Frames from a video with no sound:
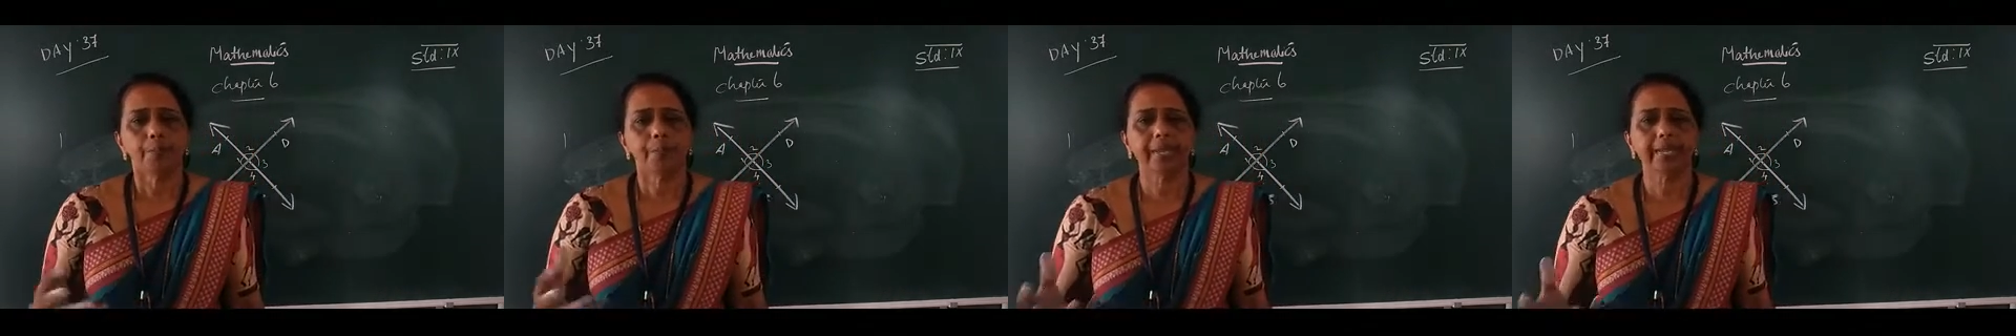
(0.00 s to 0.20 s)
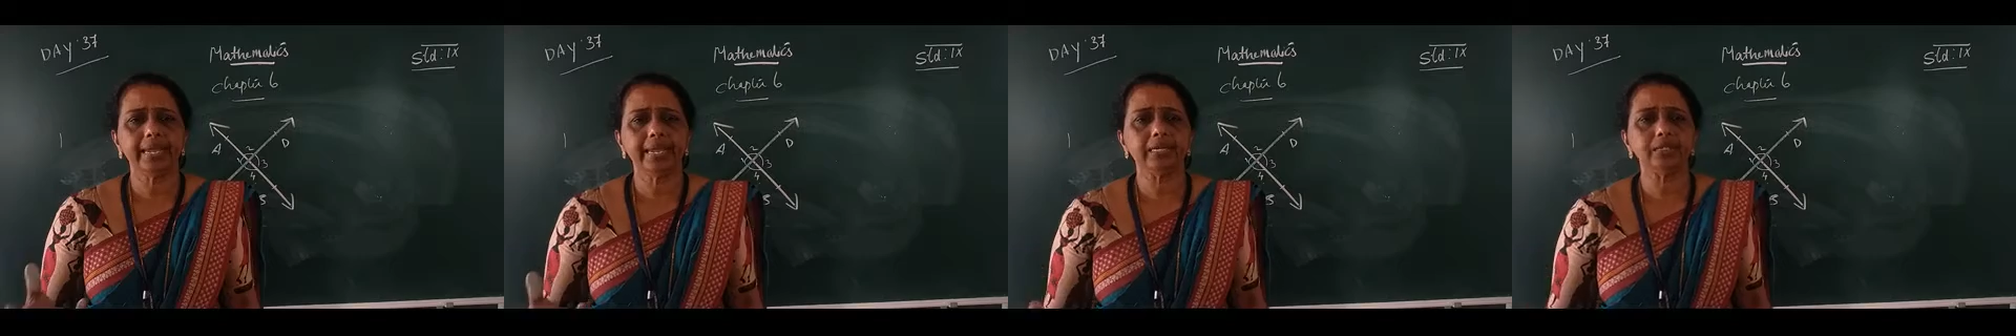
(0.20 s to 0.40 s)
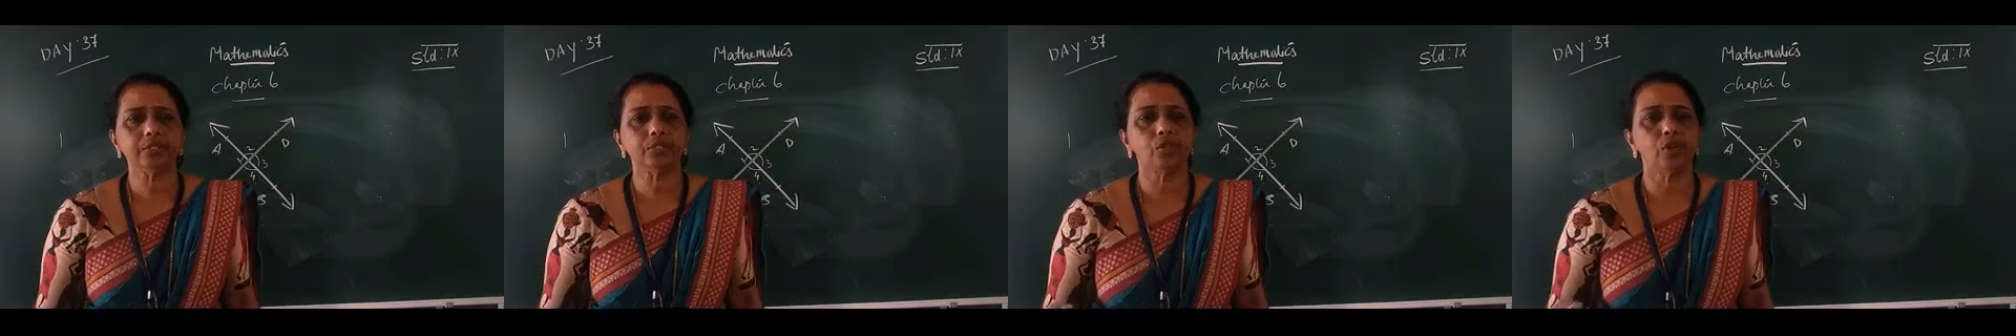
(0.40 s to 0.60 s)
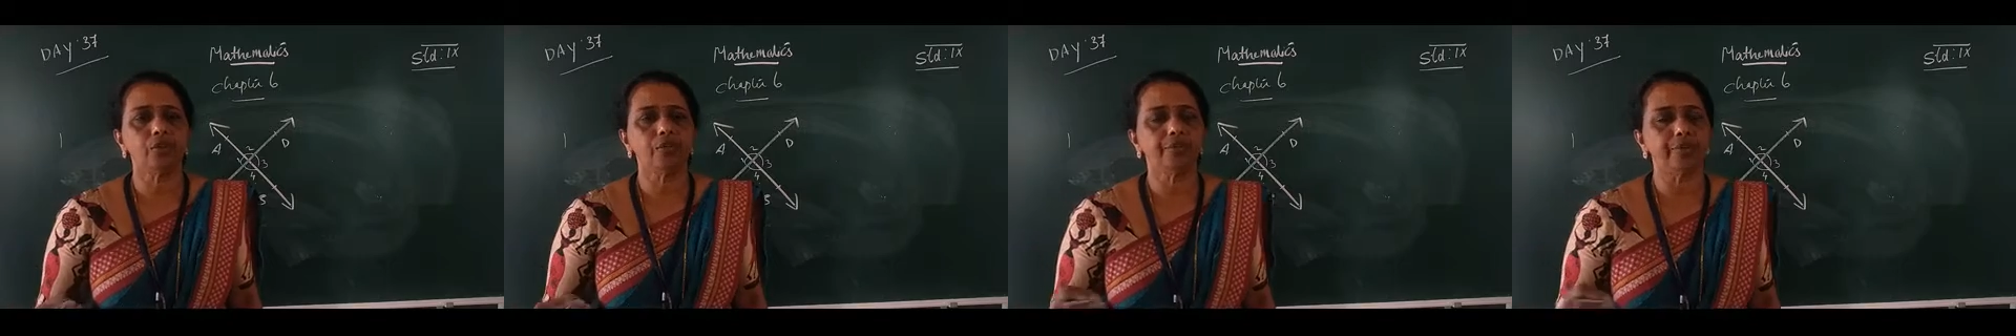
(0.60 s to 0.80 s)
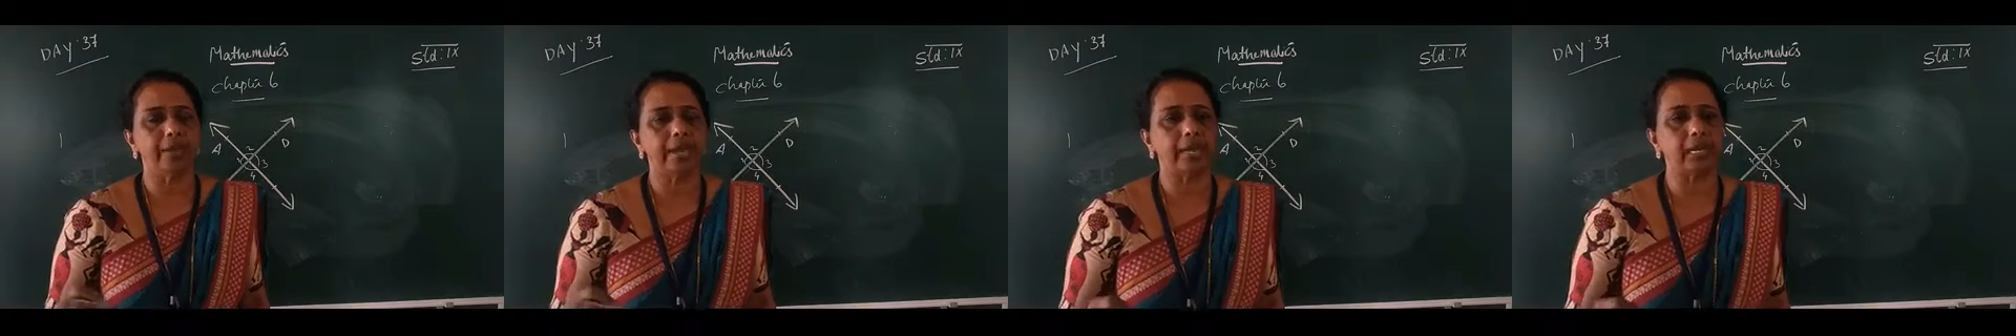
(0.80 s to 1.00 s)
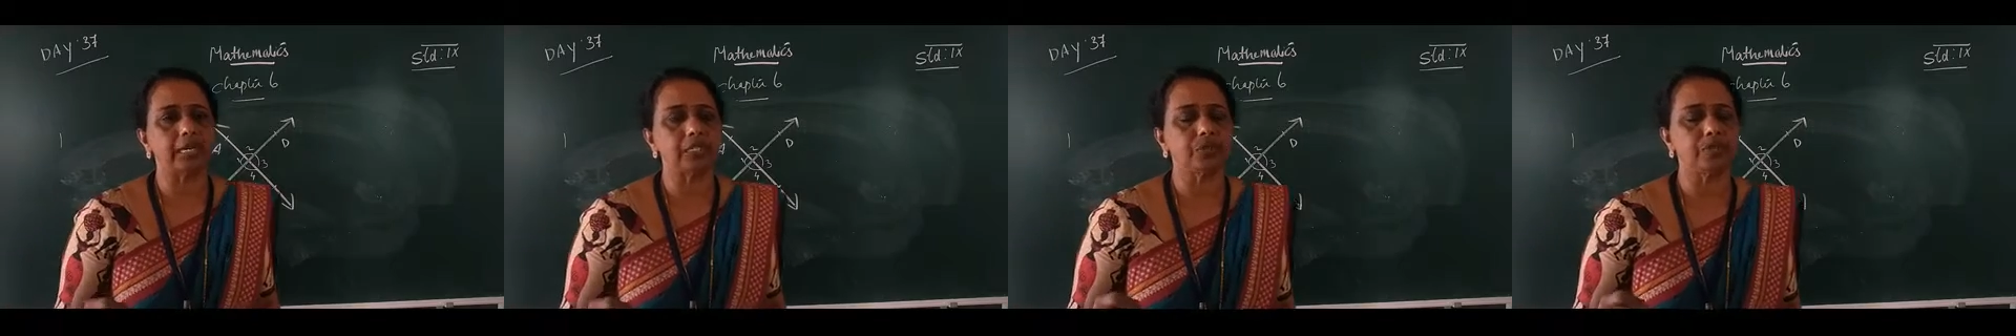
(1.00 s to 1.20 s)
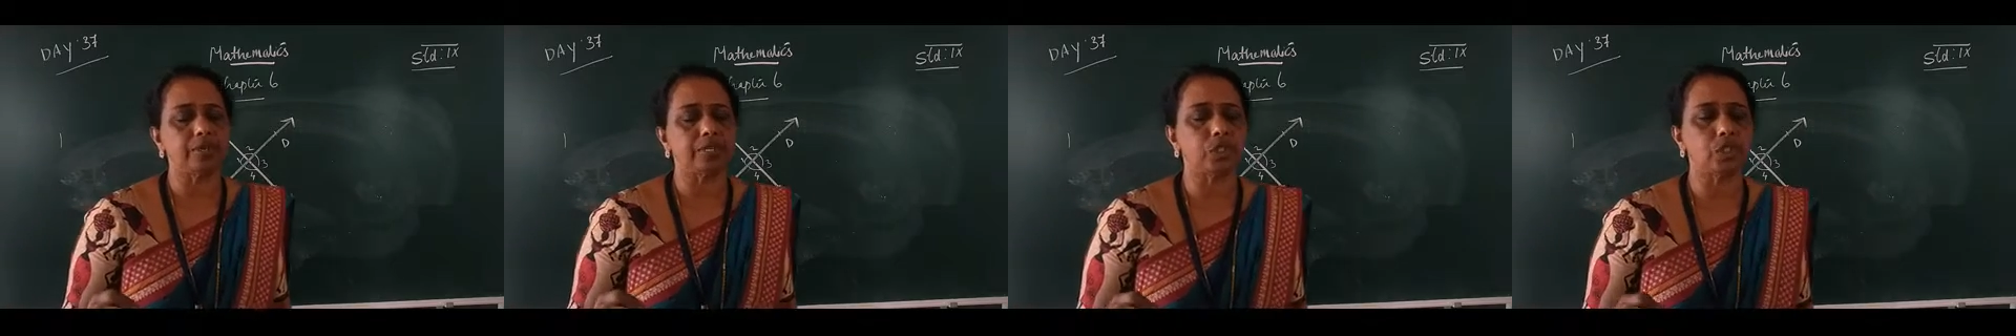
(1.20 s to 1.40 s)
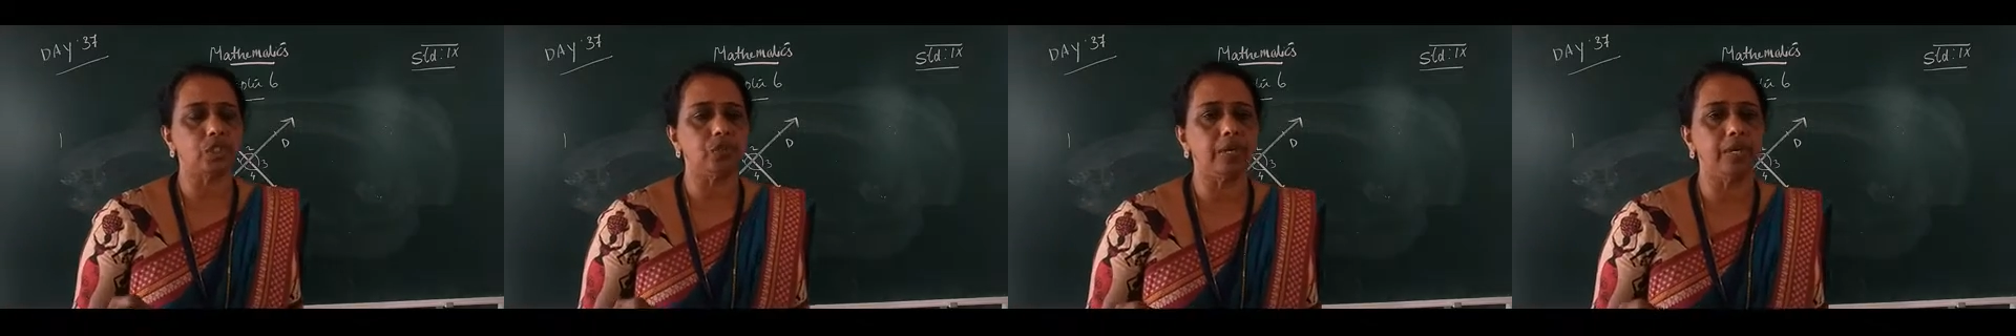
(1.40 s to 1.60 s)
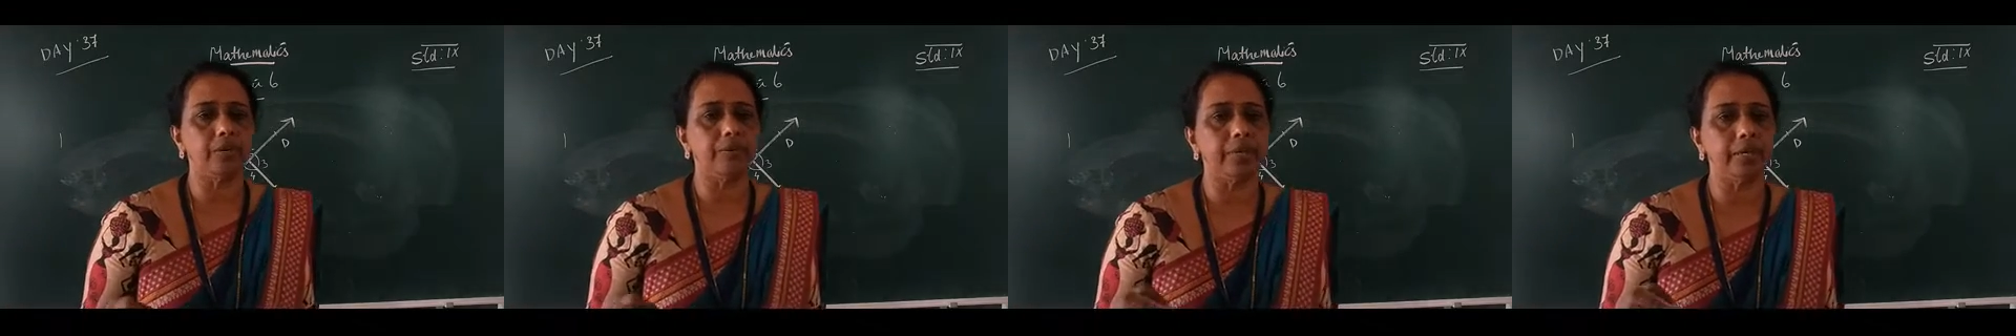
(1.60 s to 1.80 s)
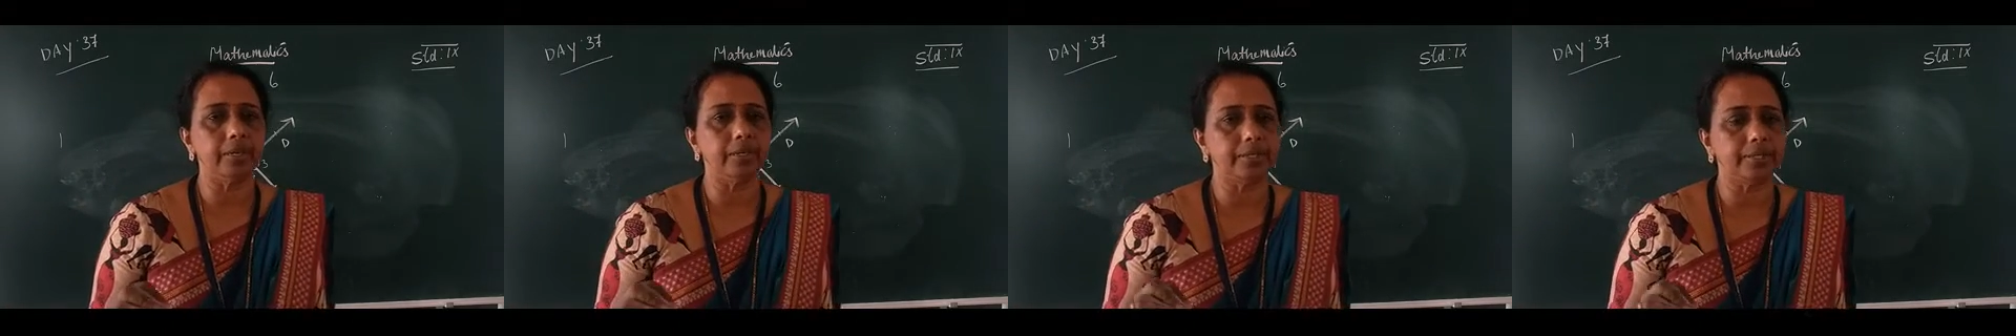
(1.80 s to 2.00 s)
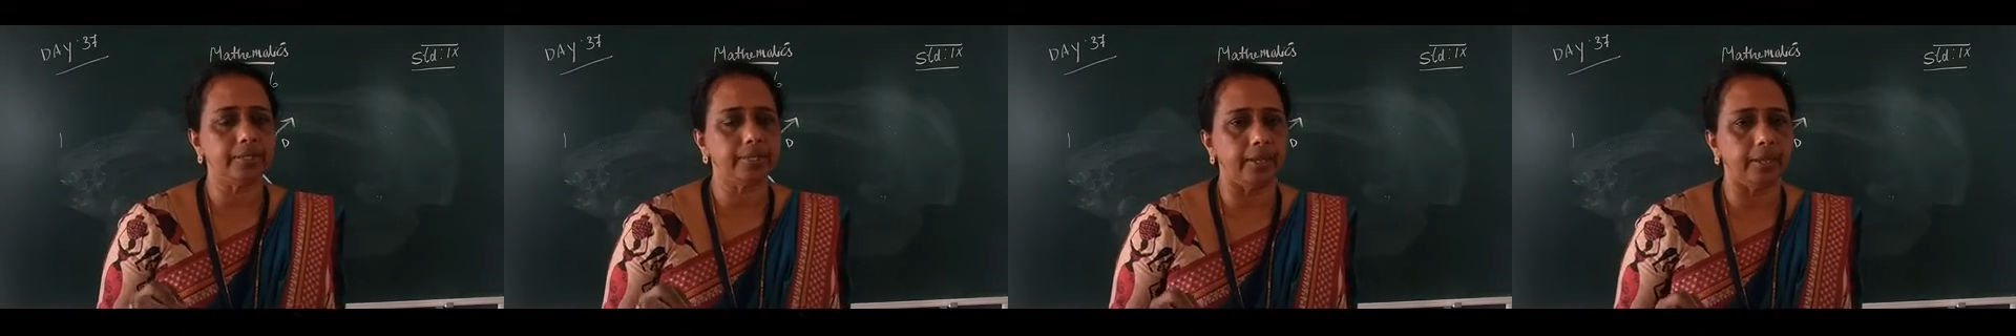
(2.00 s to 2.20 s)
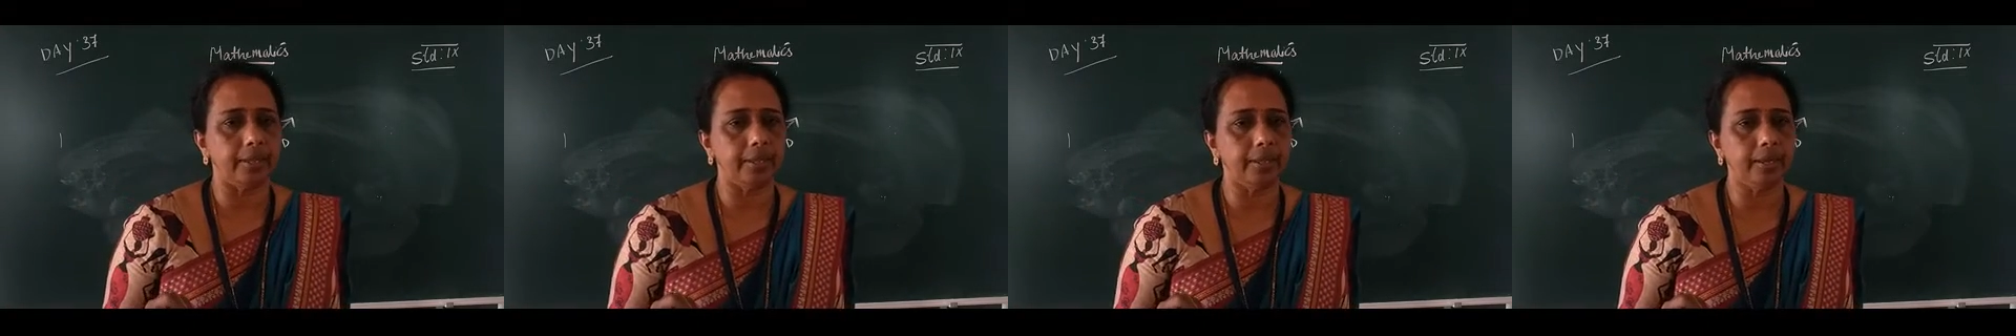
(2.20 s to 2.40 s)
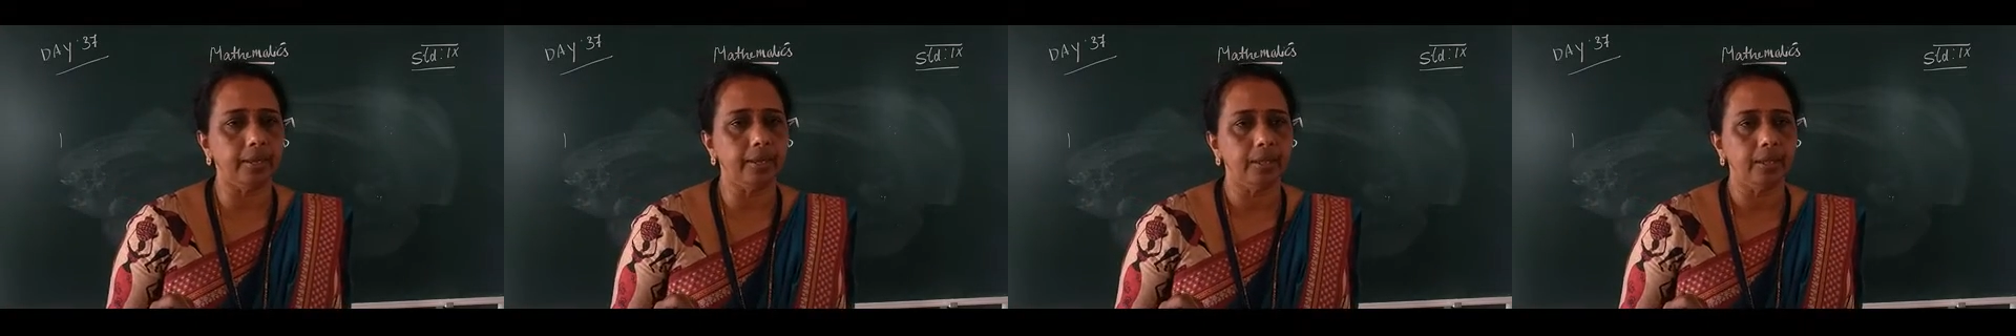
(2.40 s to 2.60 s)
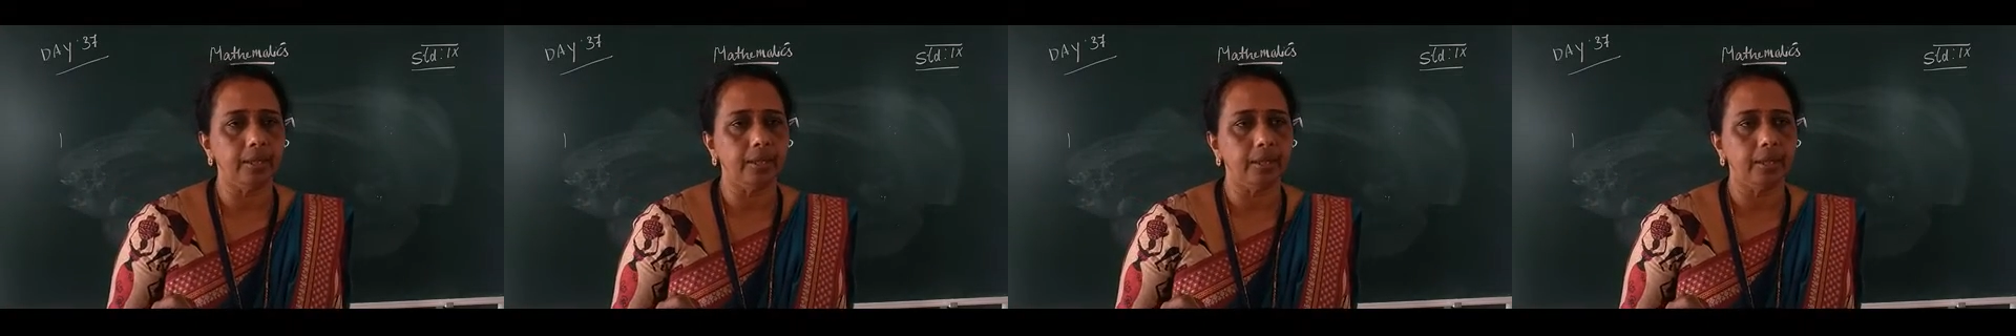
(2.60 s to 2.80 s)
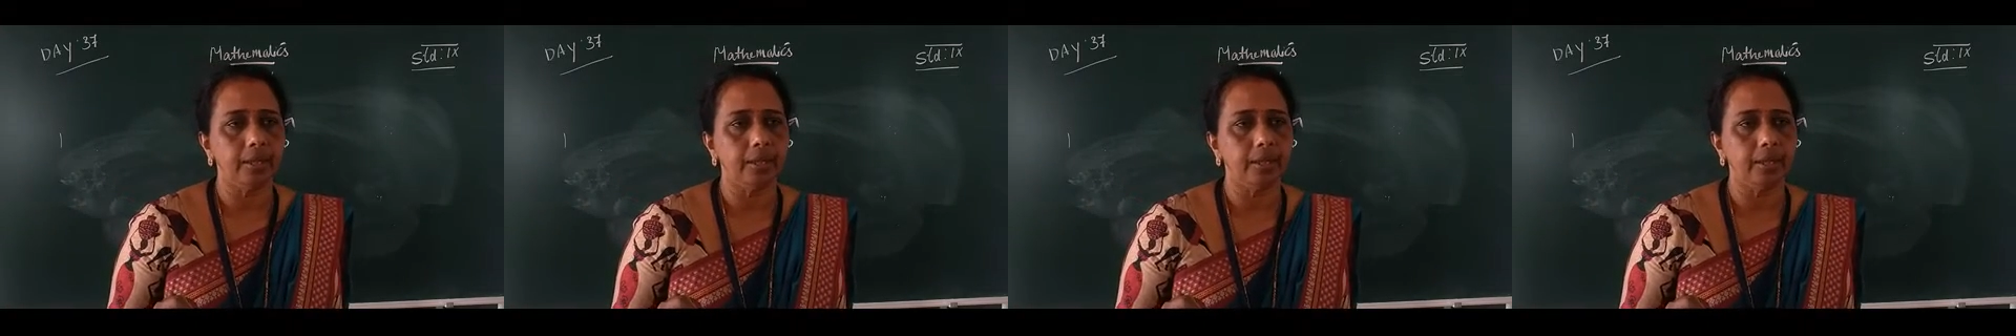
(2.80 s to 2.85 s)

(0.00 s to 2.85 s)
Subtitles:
pairs of angles. First one we studied